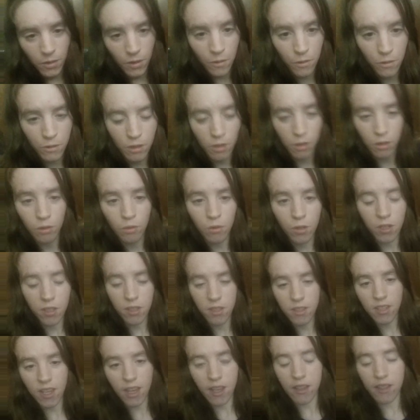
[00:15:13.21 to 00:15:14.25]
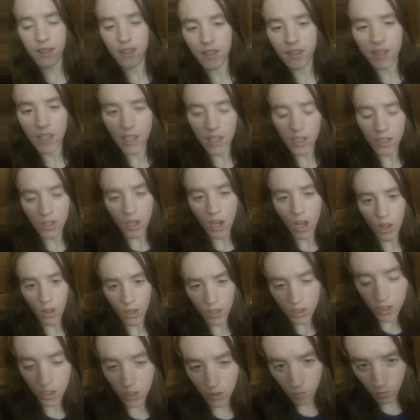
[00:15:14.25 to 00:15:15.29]
For the Lord says, seek
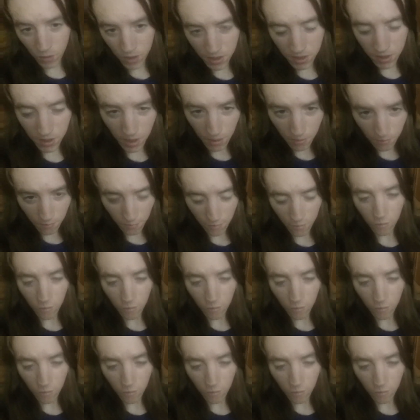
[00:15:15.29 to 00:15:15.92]
knowledge and wisdom,